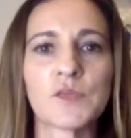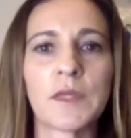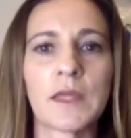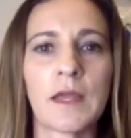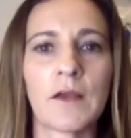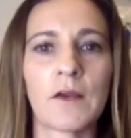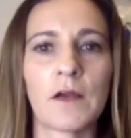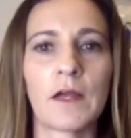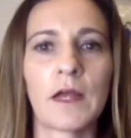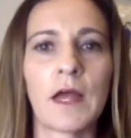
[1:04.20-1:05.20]
we
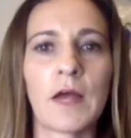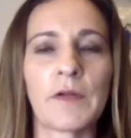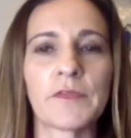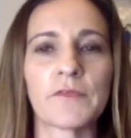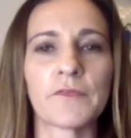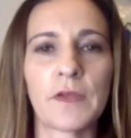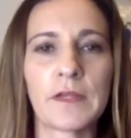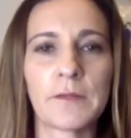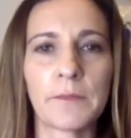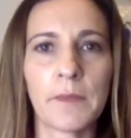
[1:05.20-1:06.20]
care about the
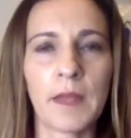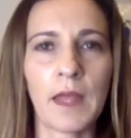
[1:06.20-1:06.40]
freedom